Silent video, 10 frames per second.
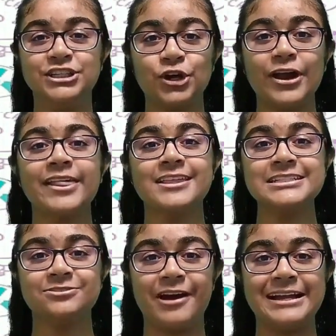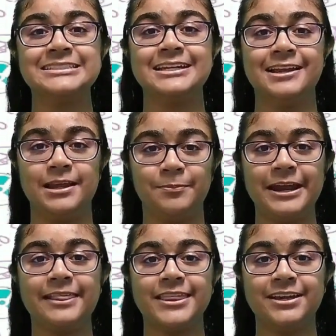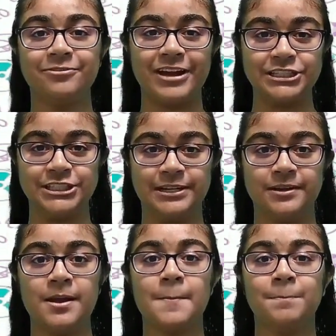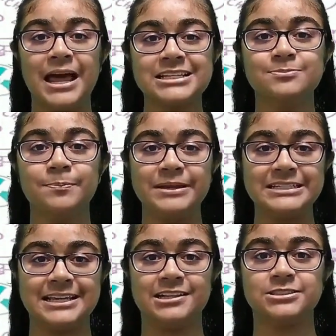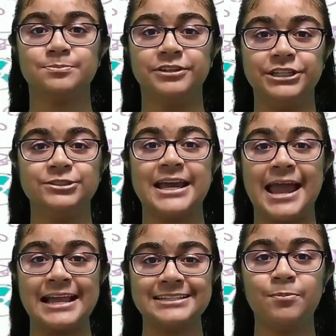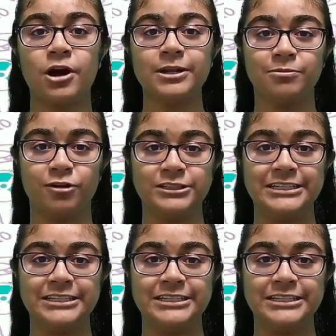During this fight to eliminate the infection, plasma B cells produce antibody